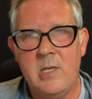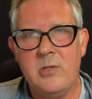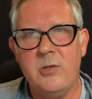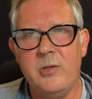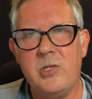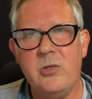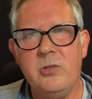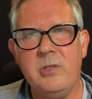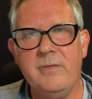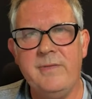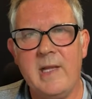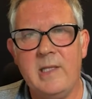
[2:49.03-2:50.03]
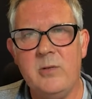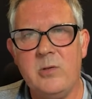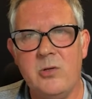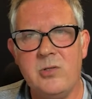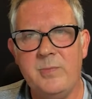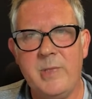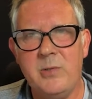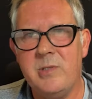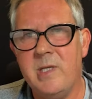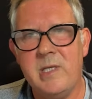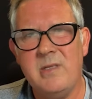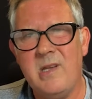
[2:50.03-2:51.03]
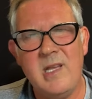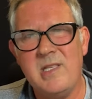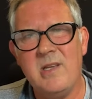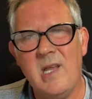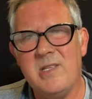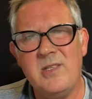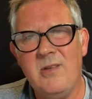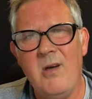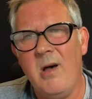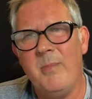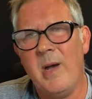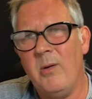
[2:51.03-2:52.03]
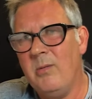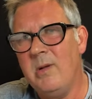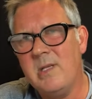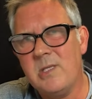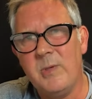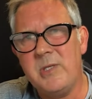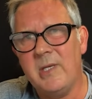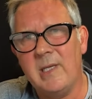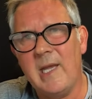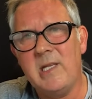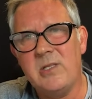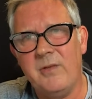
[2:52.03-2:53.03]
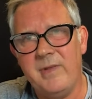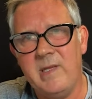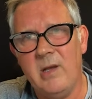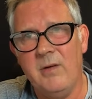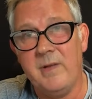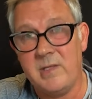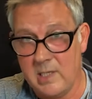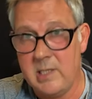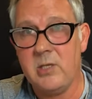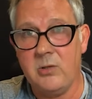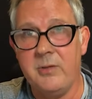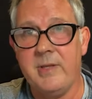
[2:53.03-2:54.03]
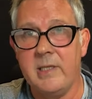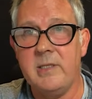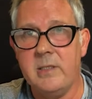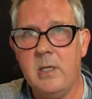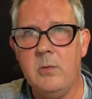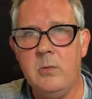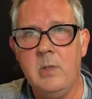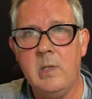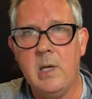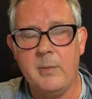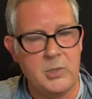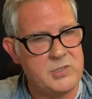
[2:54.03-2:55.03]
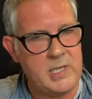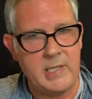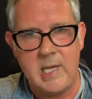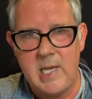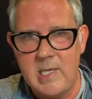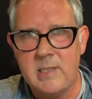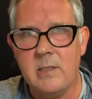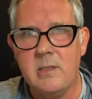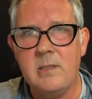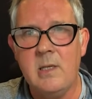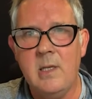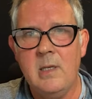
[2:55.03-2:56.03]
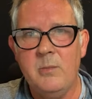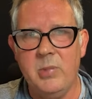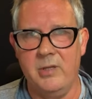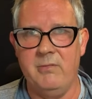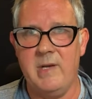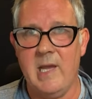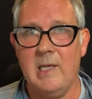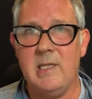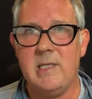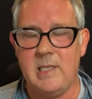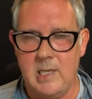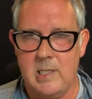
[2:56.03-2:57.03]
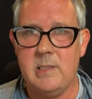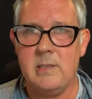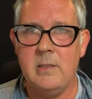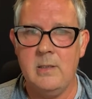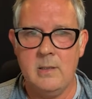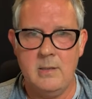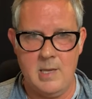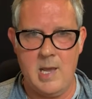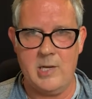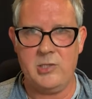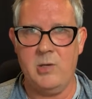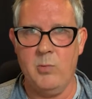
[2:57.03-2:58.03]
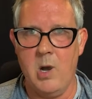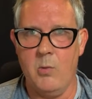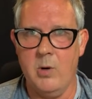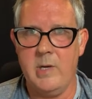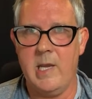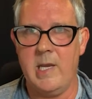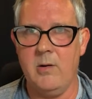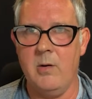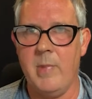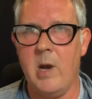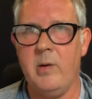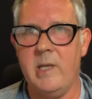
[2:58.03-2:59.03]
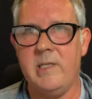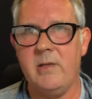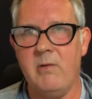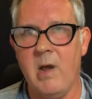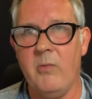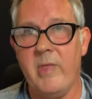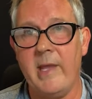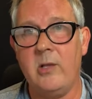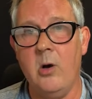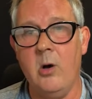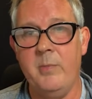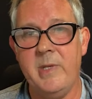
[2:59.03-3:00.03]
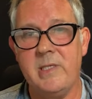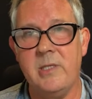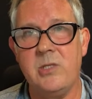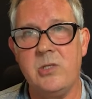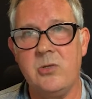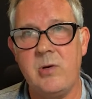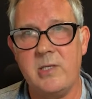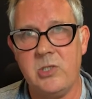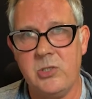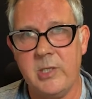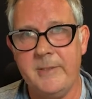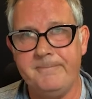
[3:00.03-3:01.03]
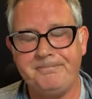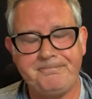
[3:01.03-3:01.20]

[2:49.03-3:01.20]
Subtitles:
So the social value contribution is not about switching lights off in the office. It's a good thing to do. I'm not saying it isn't, but the reality is that actually what I want to hear about is around their core business strategy.